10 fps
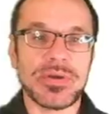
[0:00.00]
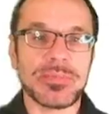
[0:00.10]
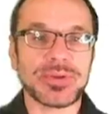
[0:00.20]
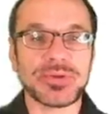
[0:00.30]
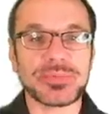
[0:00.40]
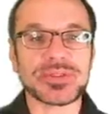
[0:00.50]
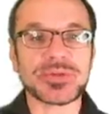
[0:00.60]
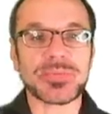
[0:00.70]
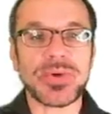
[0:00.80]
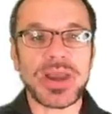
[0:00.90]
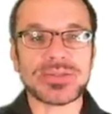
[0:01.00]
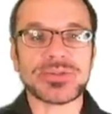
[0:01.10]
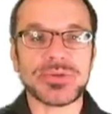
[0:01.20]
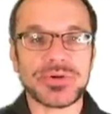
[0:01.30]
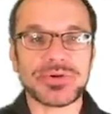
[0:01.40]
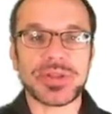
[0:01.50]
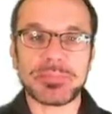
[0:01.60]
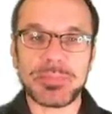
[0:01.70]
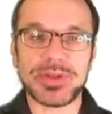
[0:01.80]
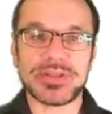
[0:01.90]
but you'd be surprised to learn
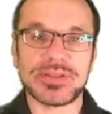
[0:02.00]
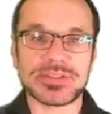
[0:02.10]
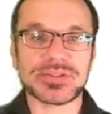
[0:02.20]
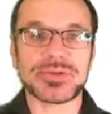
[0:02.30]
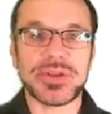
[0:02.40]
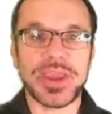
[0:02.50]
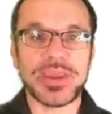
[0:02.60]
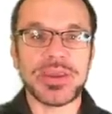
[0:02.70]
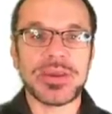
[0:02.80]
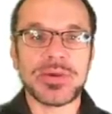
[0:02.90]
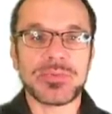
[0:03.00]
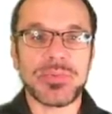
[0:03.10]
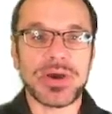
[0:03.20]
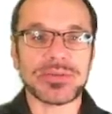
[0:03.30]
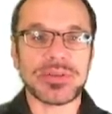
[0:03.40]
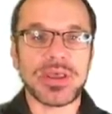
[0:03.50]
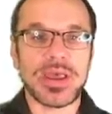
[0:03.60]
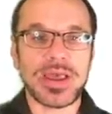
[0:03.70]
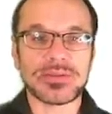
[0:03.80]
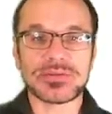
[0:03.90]
that many disks today run
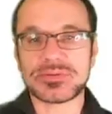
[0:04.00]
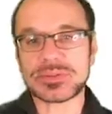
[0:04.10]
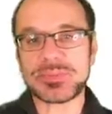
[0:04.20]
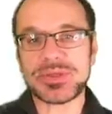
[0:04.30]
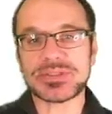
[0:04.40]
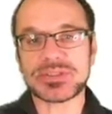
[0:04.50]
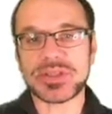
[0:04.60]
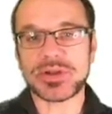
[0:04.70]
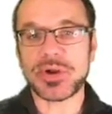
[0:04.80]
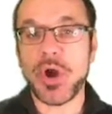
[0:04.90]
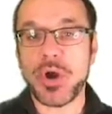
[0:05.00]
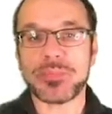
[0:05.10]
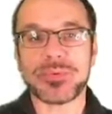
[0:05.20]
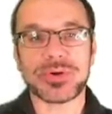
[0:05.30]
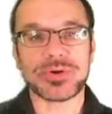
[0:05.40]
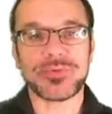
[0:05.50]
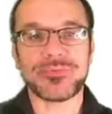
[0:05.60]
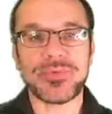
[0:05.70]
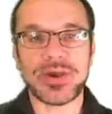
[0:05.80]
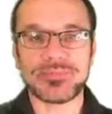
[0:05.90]
at speeds that are upward of
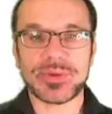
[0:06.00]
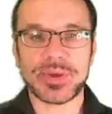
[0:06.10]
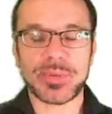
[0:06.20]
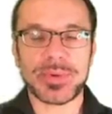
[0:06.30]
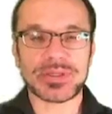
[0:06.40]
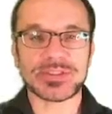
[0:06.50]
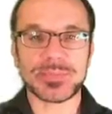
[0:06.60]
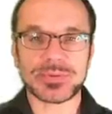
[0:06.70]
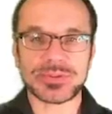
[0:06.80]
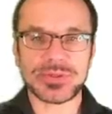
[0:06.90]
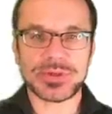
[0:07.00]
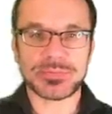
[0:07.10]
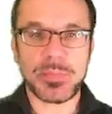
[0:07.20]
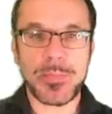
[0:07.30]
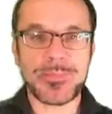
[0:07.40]
5 gigabytes per second